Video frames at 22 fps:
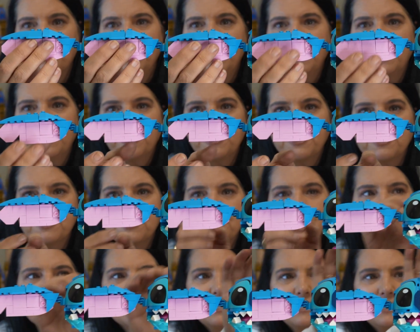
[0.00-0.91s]

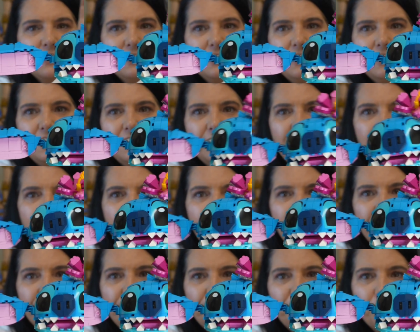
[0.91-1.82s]
ears
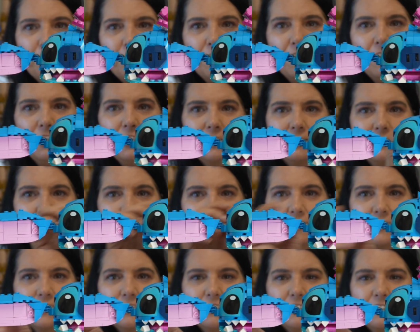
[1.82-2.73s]
if you want.
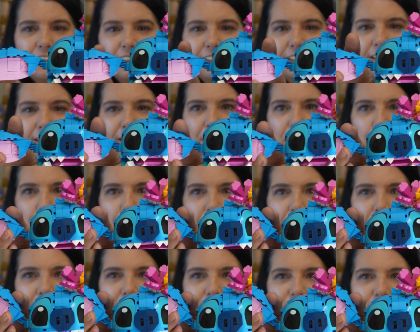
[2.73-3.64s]

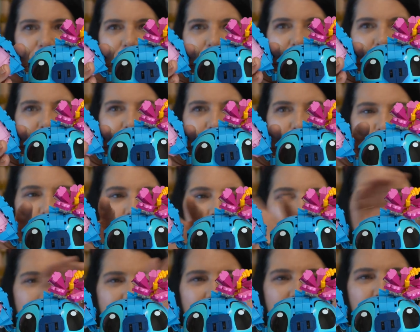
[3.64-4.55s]
I just think he's
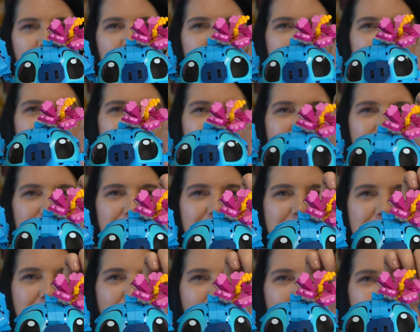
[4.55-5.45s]
really cute with the
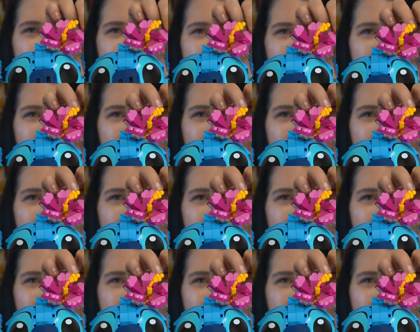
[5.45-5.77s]
ears up.